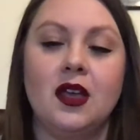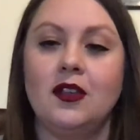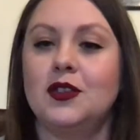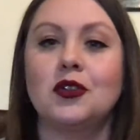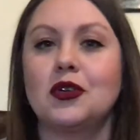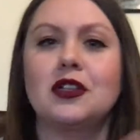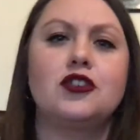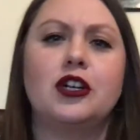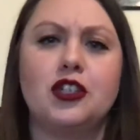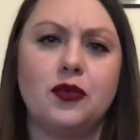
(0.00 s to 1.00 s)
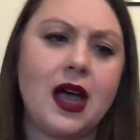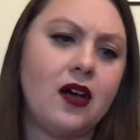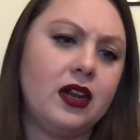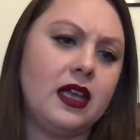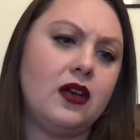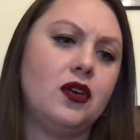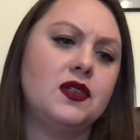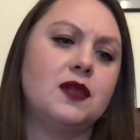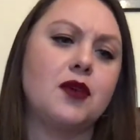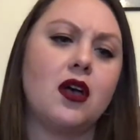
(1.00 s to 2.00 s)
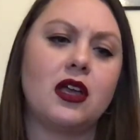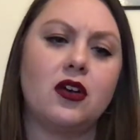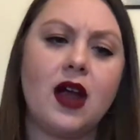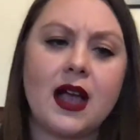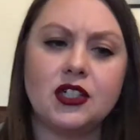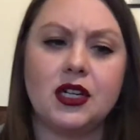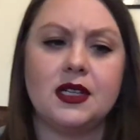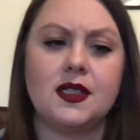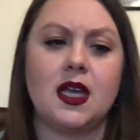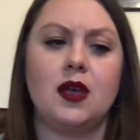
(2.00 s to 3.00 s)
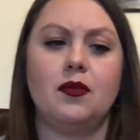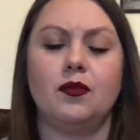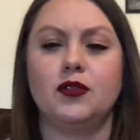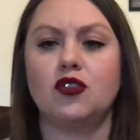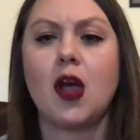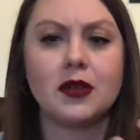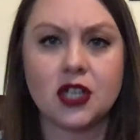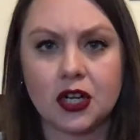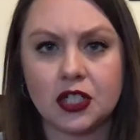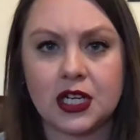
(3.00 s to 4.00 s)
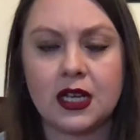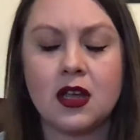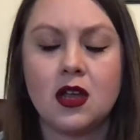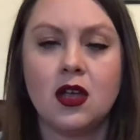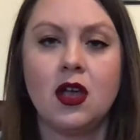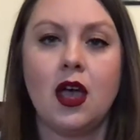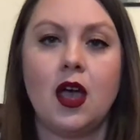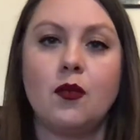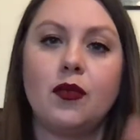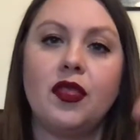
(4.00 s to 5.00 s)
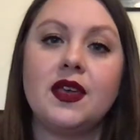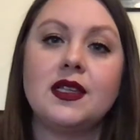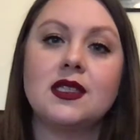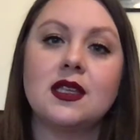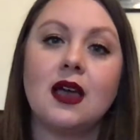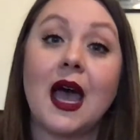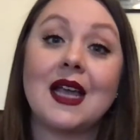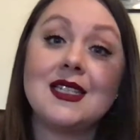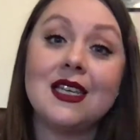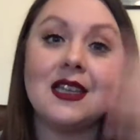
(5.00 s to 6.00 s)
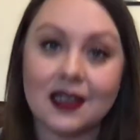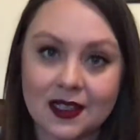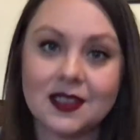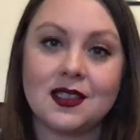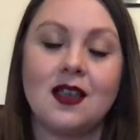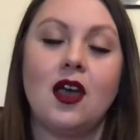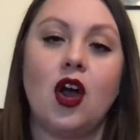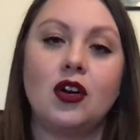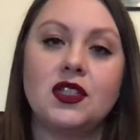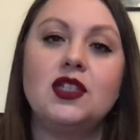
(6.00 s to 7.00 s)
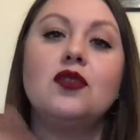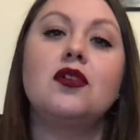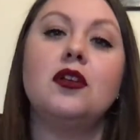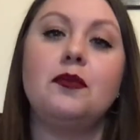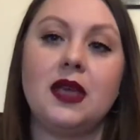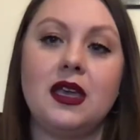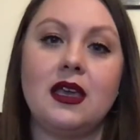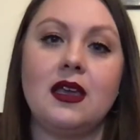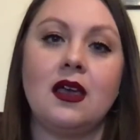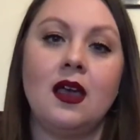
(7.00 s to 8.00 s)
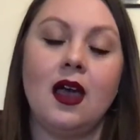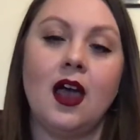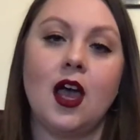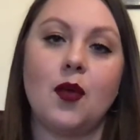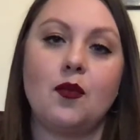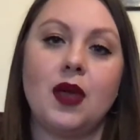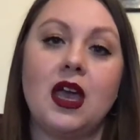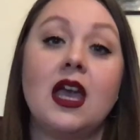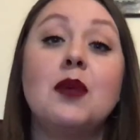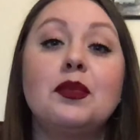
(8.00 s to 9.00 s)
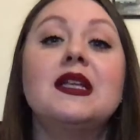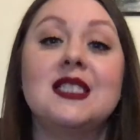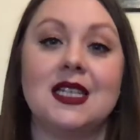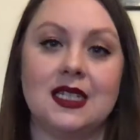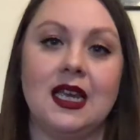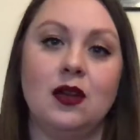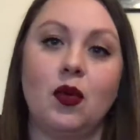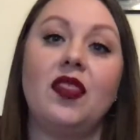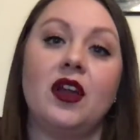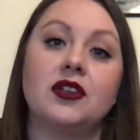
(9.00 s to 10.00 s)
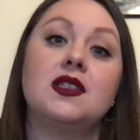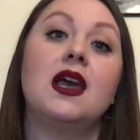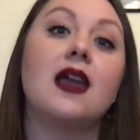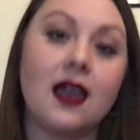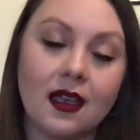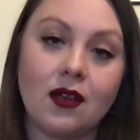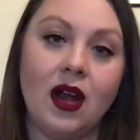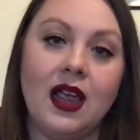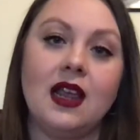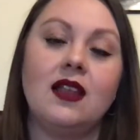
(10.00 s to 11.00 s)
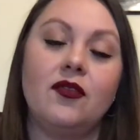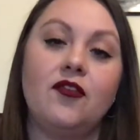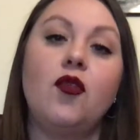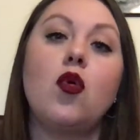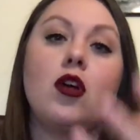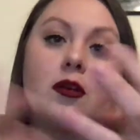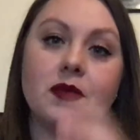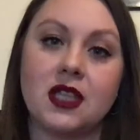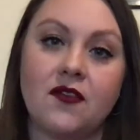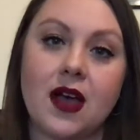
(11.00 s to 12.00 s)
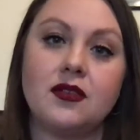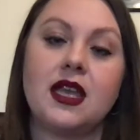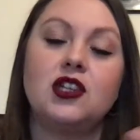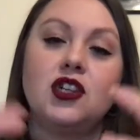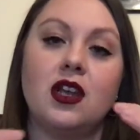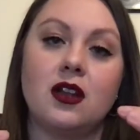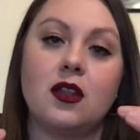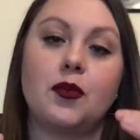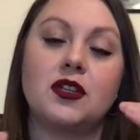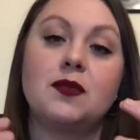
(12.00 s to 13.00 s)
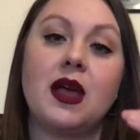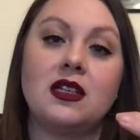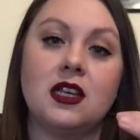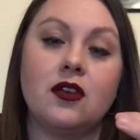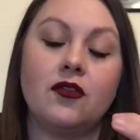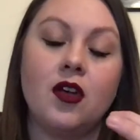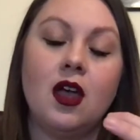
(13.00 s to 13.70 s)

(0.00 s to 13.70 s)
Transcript: social construction orality or symbolic interactionism, dramaturgy, these ideas are still going to be implicit in what they're saying, right? It forms the foundation, the perspective,